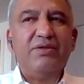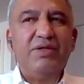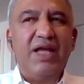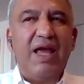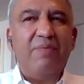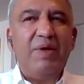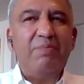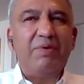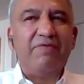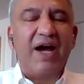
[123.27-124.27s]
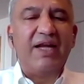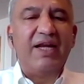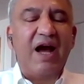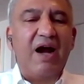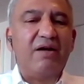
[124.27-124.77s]
Today, we
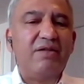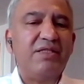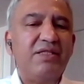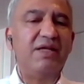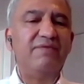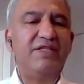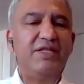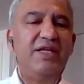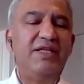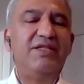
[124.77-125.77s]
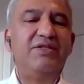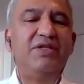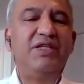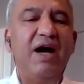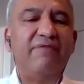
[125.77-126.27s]
provide our services to
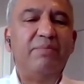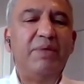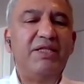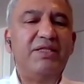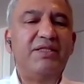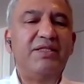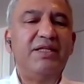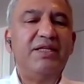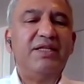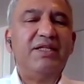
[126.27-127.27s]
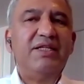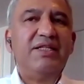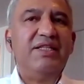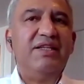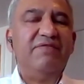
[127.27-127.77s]
governments,
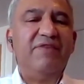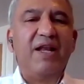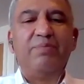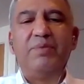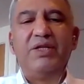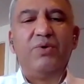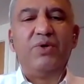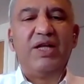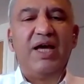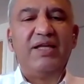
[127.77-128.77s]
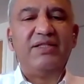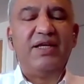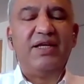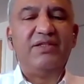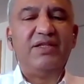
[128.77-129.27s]
development
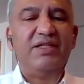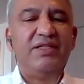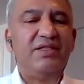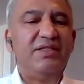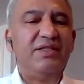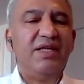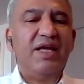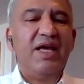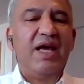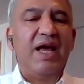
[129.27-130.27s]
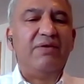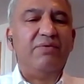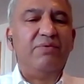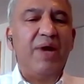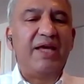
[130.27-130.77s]
organizations,
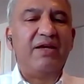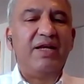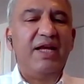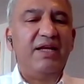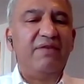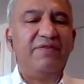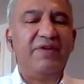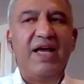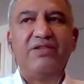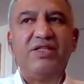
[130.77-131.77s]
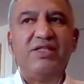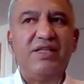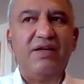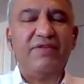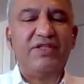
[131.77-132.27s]
and regulated financial
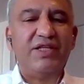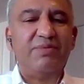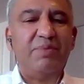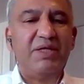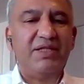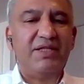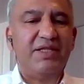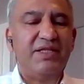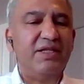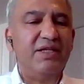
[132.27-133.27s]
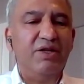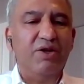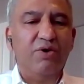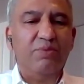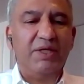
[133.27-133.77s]
services businesses
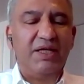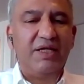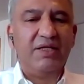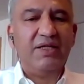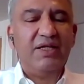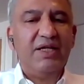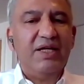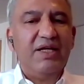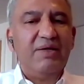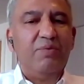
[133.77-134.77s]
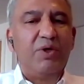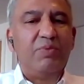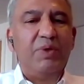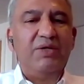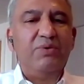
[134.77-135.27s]
globally.
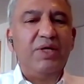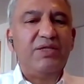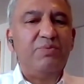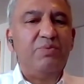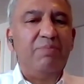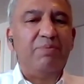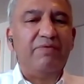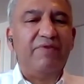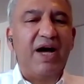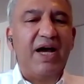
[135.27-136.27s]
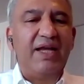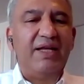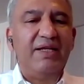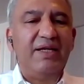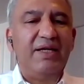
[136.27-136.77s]
What we do is we
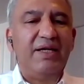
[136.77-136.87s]
provide